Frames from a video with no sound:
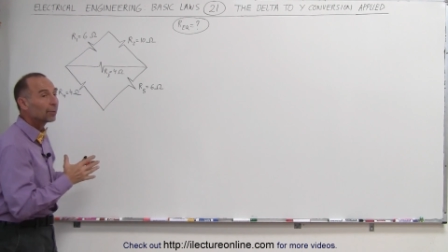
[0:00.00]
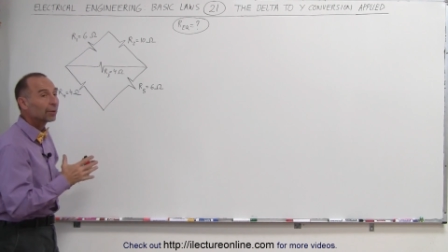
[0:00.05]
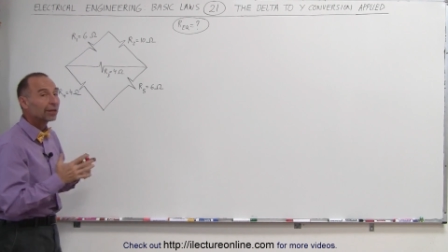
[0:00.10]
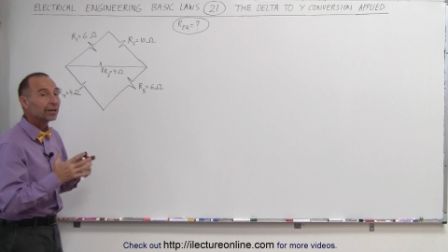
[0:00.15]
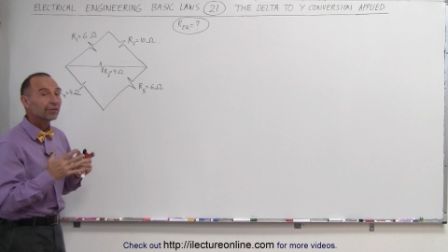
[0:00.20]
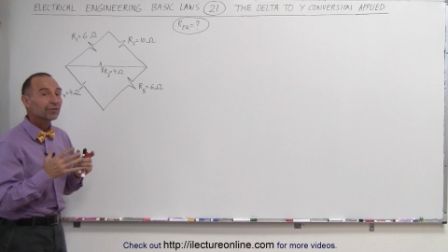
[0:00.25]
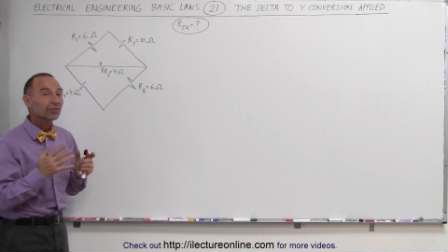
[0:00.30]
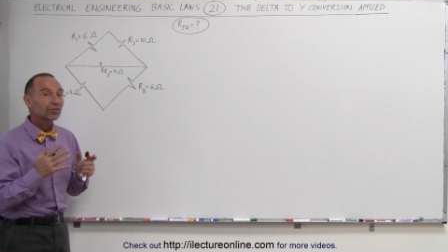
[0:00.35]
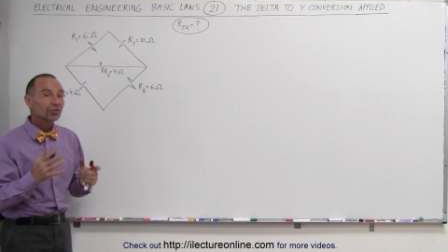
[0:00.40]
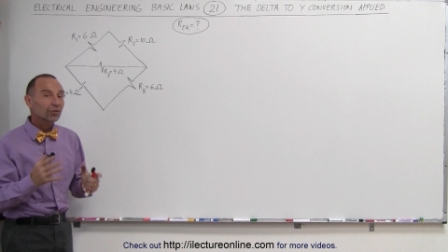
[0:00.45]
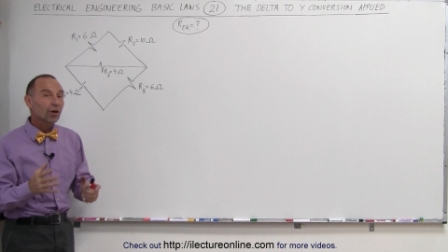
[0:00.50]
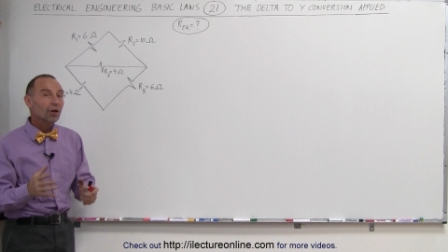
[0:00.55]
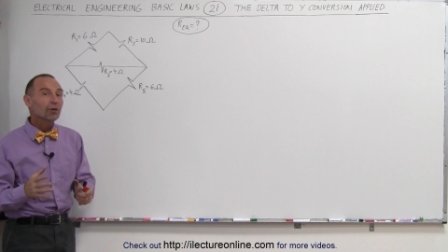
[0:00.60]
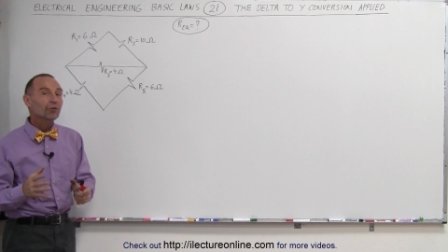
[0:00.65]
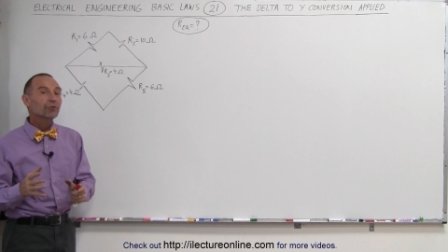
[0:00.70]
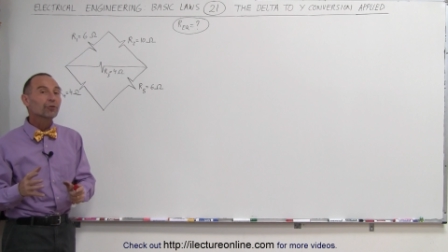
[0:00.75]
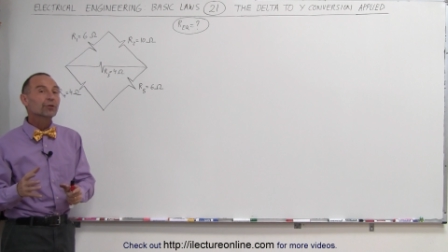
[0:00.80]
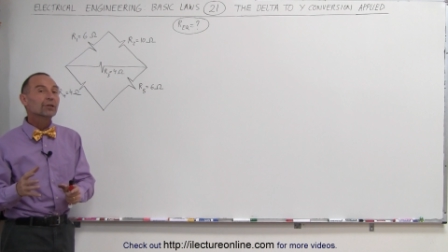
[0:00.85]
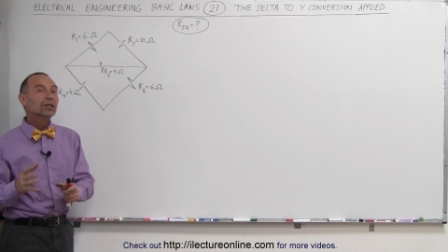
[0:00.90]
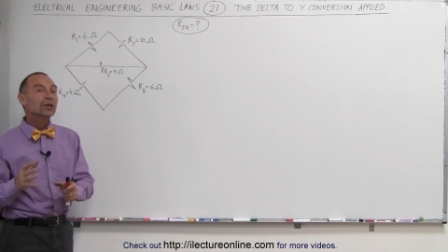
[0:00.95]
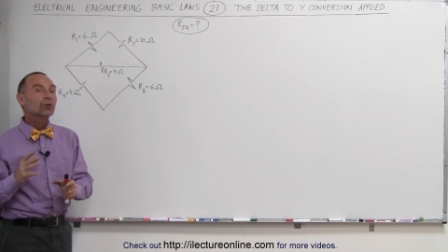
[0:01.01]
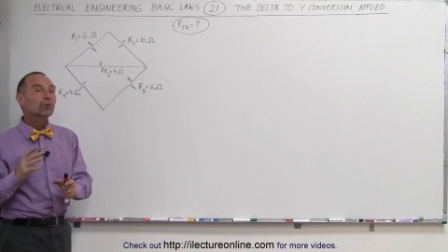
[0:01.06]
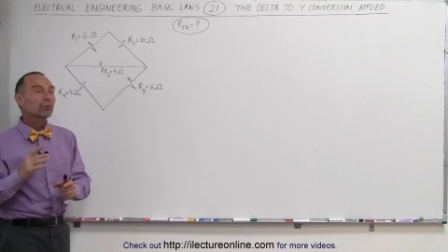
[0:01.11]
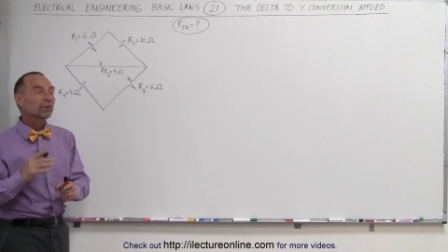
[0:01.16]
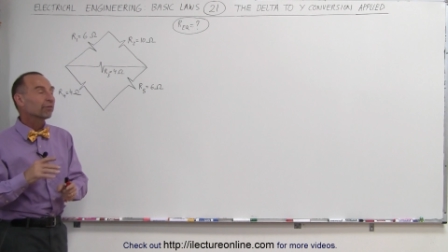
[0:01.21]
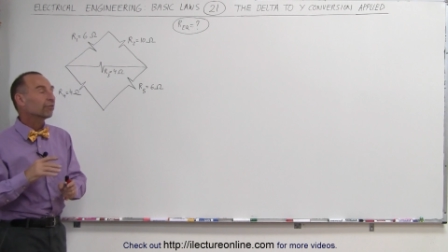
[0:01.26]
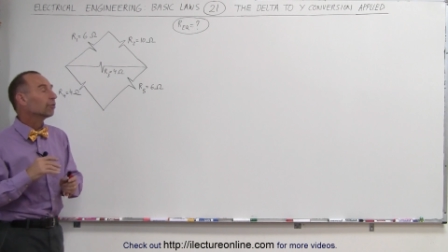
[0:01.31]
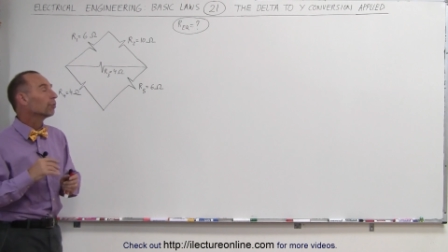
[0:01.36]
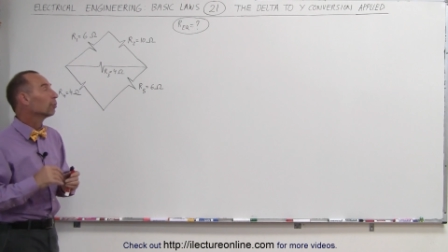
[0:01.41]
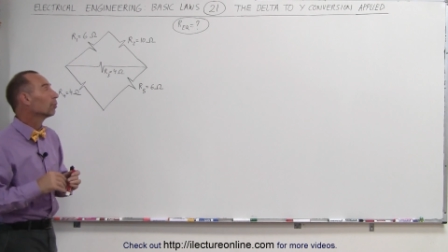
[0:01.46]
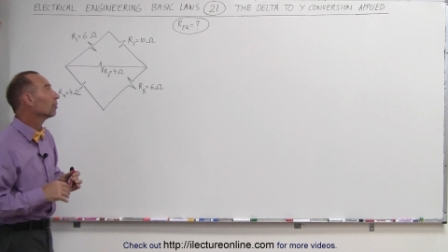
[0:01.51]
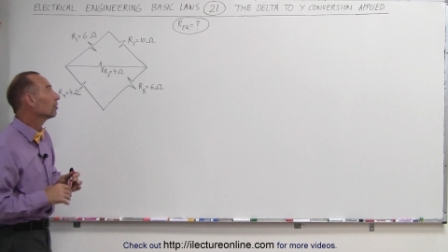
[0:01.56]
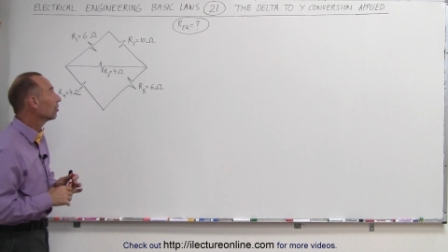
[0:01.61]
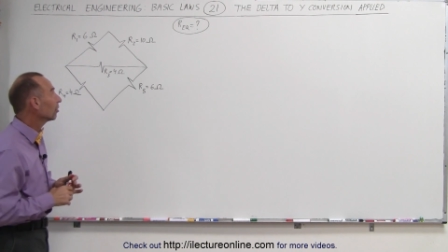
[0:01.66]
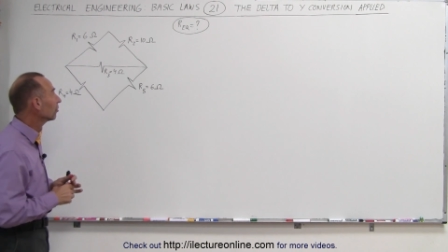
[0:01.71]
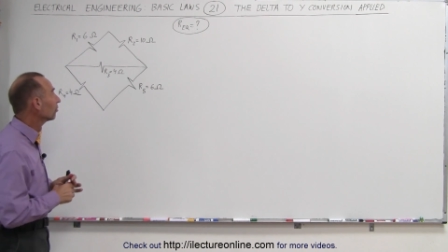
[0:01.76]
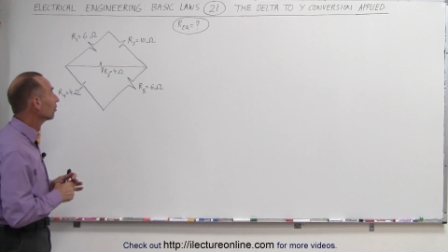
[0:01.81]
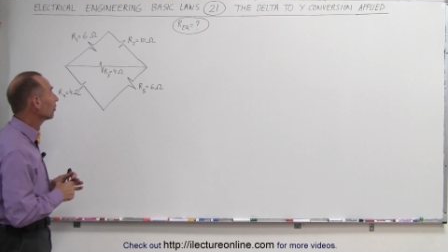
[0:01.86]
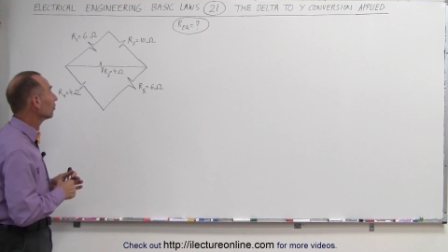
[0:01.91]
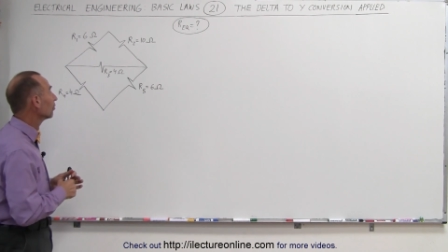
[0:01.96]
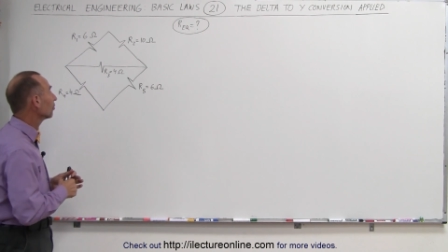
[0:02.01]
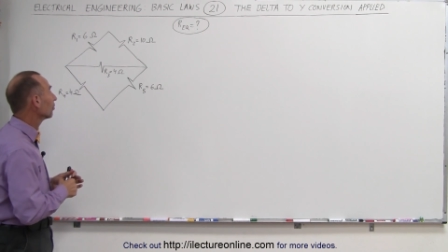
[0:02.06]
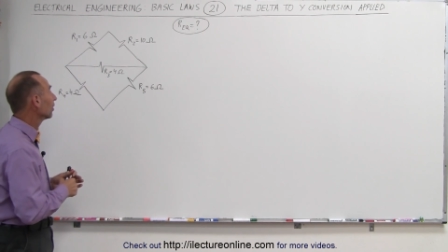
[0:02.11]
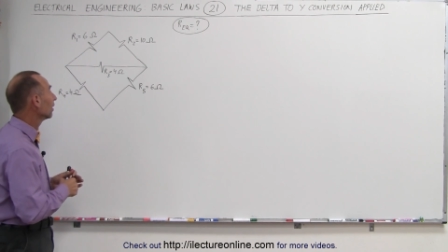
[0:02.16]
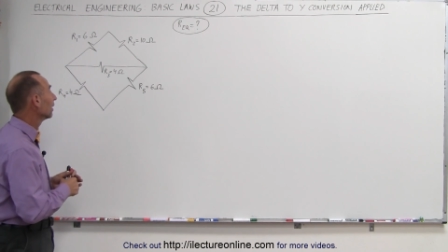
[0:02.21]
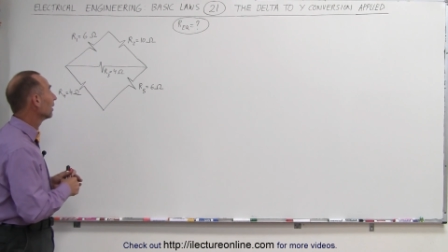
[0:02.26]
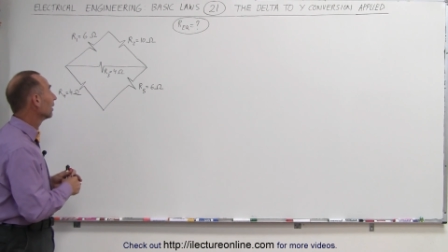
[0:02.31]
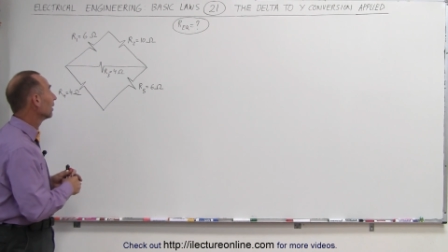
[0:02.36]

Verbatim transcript: that we can solve for the equivalent resistance.